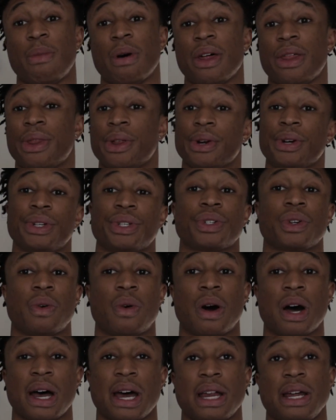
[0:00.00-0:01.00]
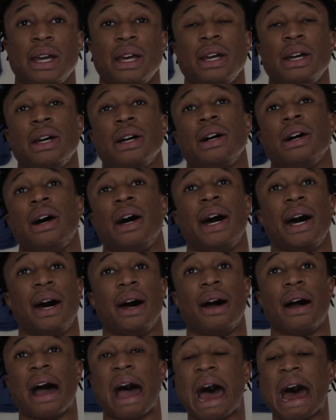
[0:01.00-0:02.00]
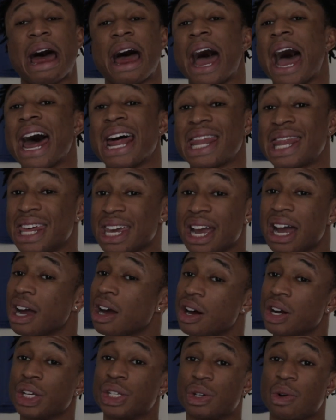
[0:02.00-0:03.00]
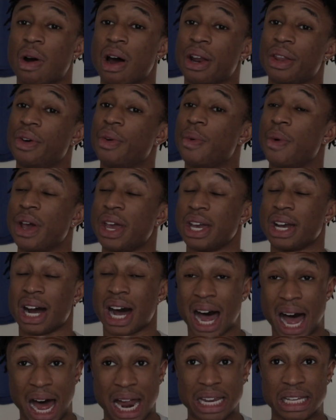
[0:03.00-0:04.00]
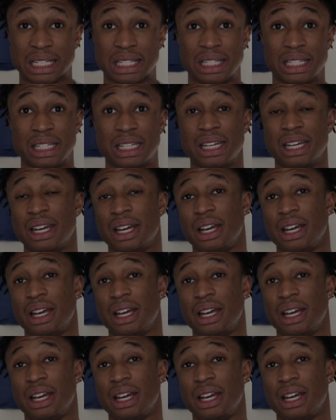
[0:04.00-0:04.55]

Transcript: my third squat. I think I could have squatted the weight, honestly.